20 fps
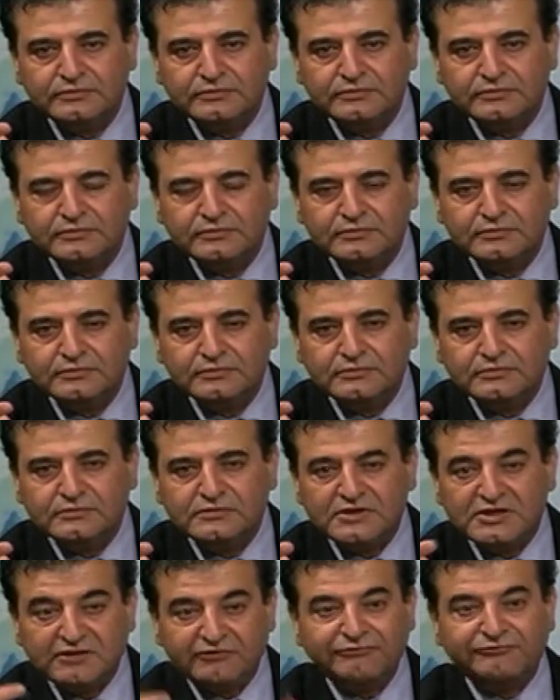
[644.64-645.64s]
The
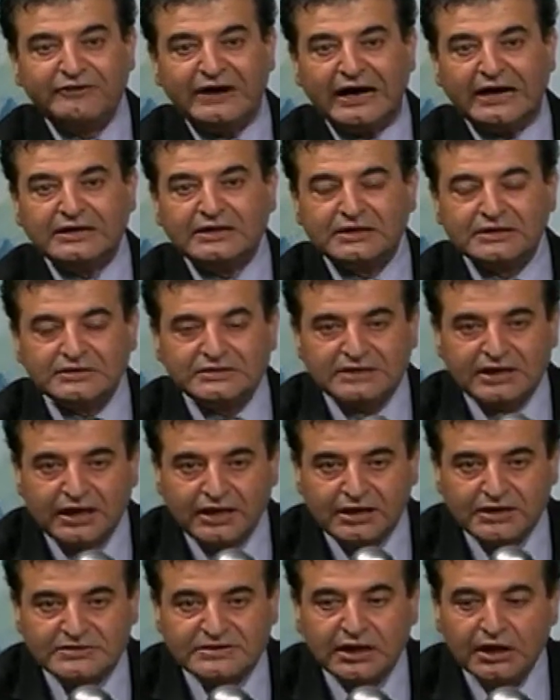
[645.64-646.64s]
final days. You know
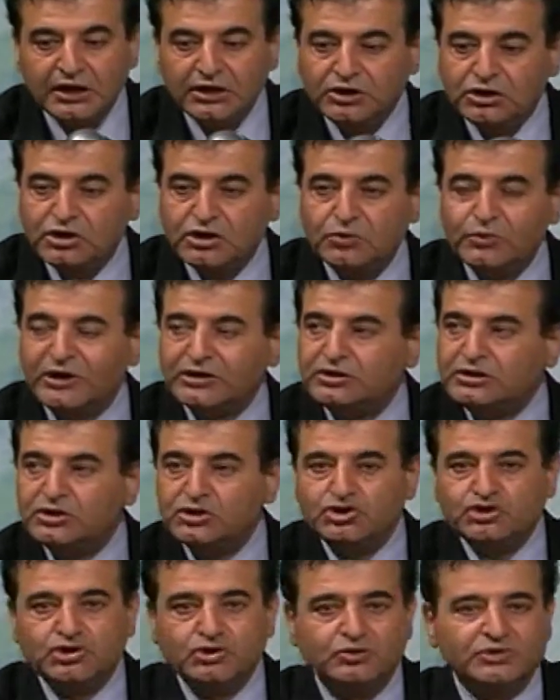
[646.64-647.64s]
what? Jews are
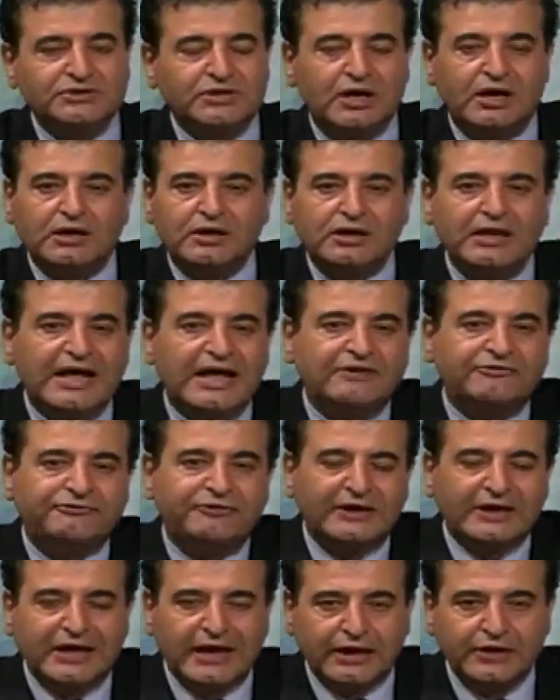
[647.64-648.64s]
laughing at you.
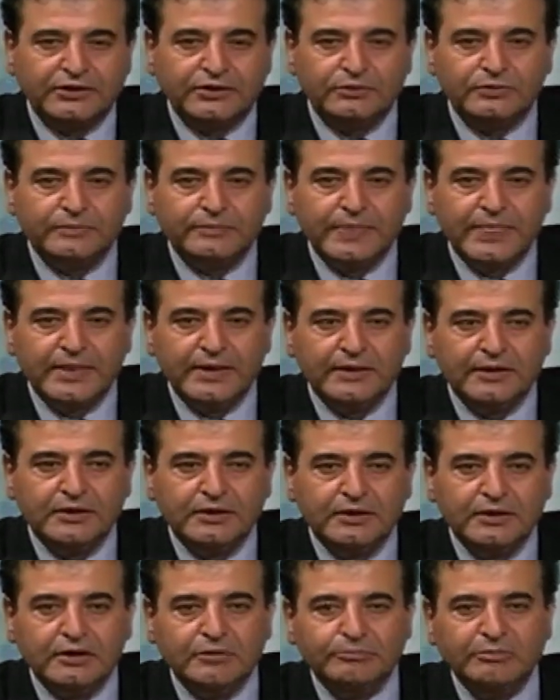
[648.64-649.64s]
Because
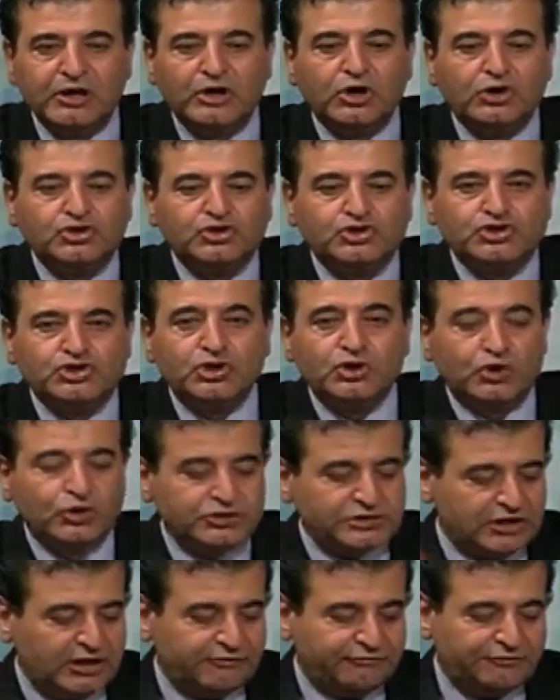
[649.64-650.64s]
Jews, if they
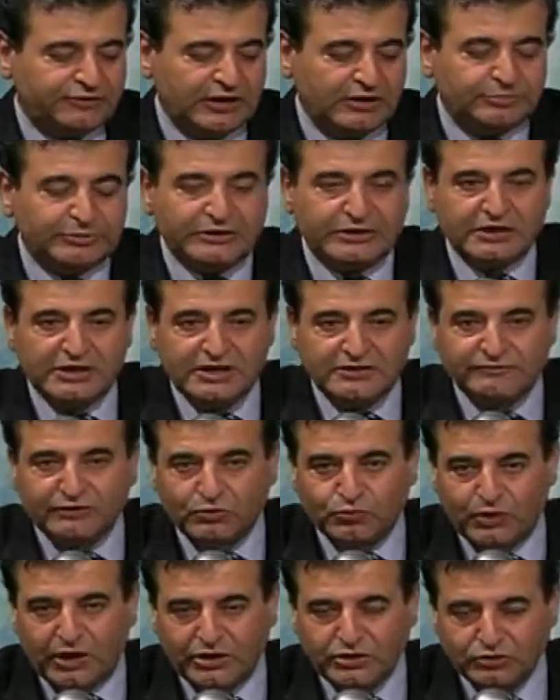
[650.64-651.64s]
believe in what you
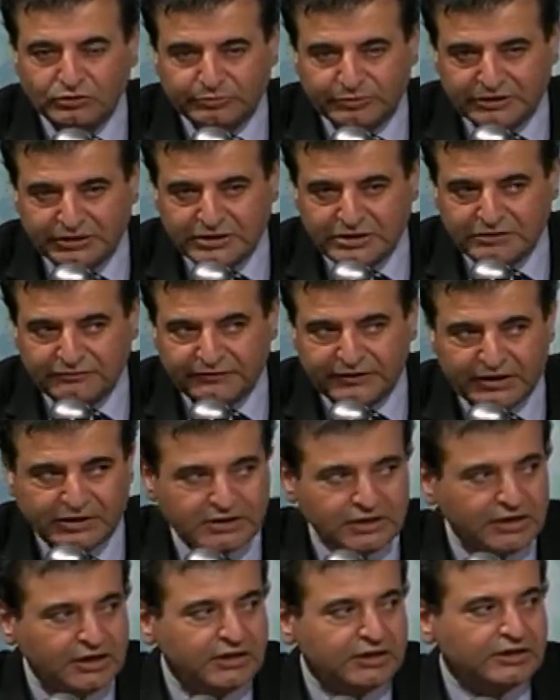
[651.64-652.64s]
believe in, they
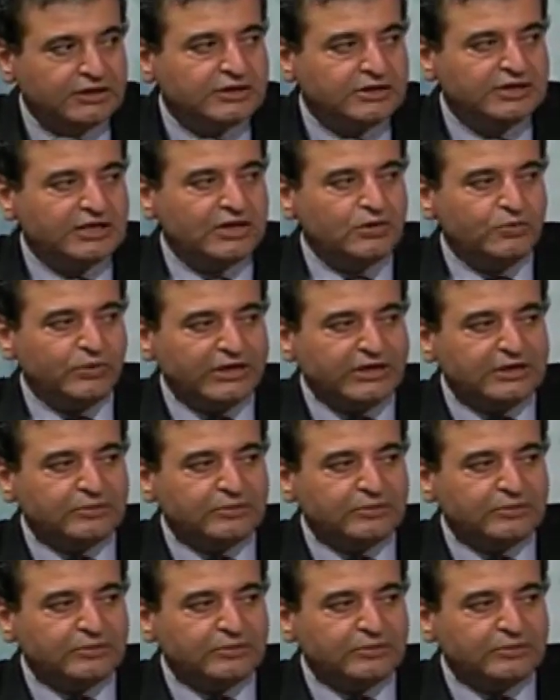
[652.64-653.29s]
will be